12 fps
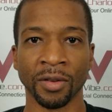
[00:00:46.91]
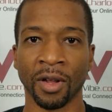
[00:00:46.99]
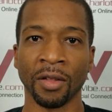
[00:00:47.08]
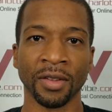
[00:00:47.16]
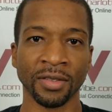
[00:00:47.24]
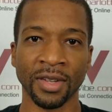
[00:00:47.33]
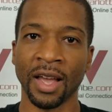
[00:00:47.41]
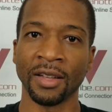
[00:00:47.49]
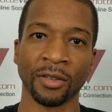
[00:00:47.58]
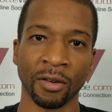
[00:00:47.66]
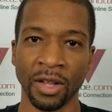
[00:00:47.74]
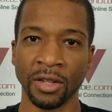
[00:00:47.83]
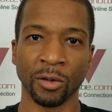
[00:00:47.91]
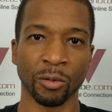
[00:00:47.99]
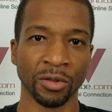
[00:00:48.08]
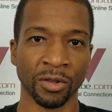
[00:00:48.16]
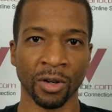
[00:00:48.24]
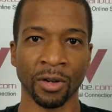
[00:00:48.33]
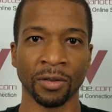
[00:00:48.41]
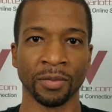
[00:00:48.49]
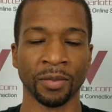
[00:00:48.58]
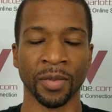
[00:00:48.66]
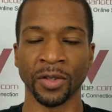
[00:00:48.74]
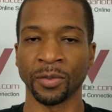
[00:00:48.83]
And all these guys that are injured
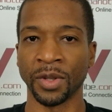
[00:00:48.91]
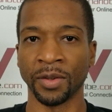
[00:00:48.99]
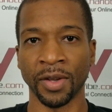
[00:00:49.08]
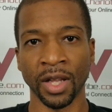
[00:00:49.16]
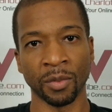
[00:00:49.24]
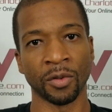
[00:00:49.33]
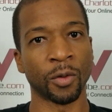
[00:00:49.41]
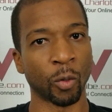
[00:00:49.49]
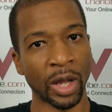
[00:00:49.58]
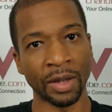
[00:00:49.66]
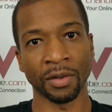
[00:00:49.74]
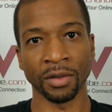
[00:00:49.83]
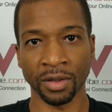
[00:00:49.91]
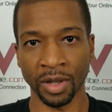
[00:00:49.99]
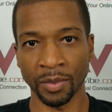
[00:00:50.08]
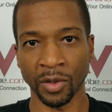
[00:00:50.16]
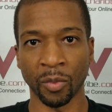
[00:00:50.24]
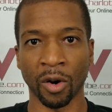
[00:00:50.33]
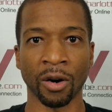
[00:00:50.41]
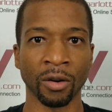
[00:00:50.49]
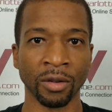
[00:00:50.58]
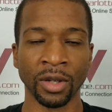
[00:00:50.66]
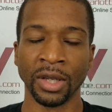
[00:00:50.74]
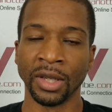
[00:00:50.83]
reserve must be available for waivers come tomorrow